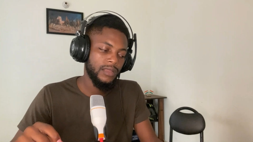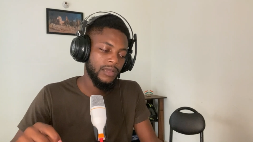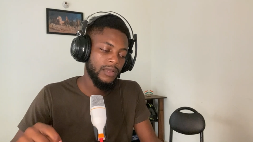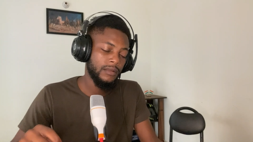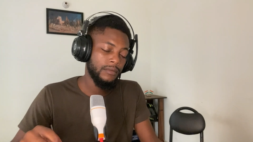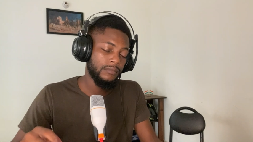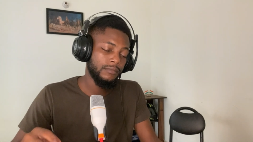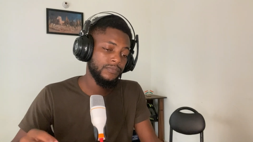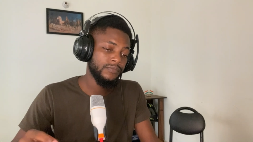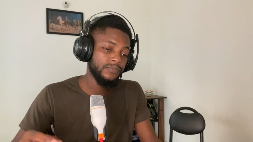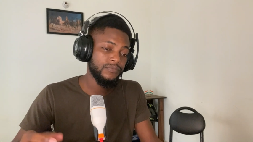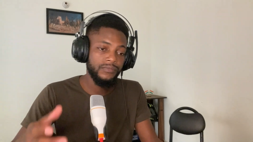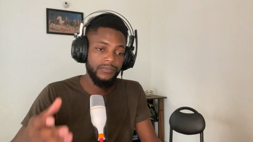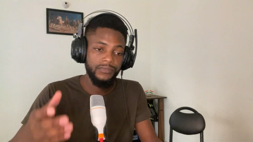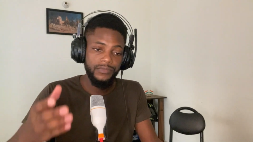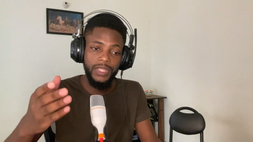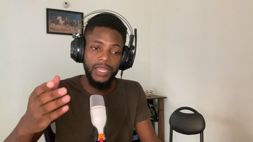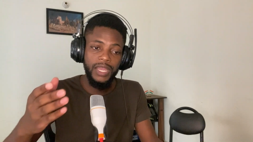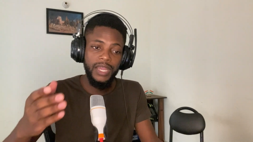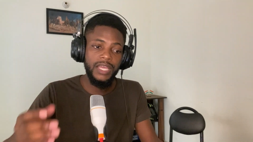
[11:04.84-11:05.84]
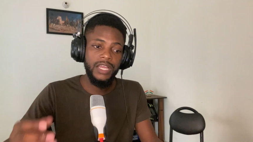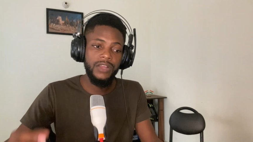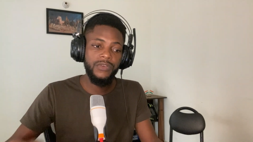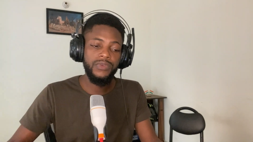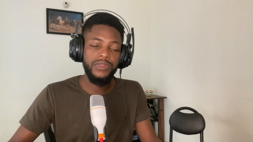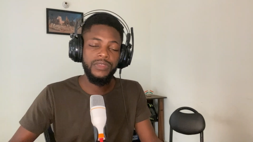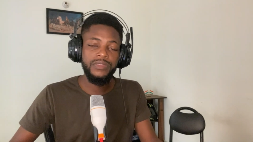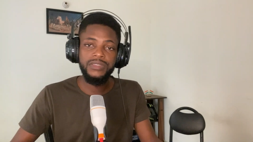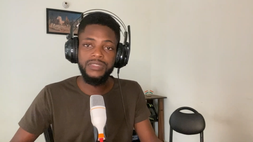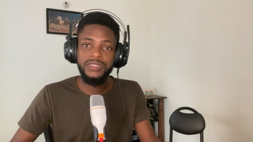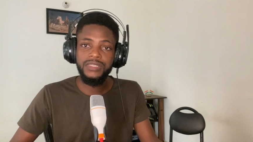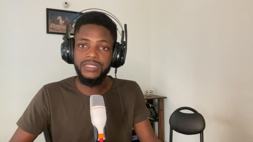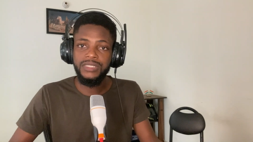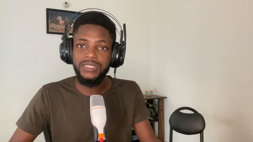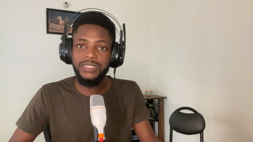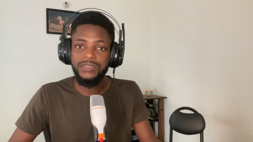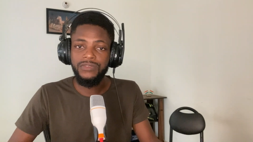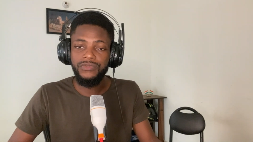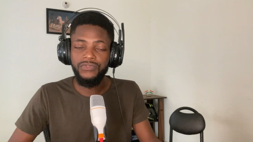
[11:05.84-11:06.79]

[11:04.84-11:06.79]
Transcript: I agree, this is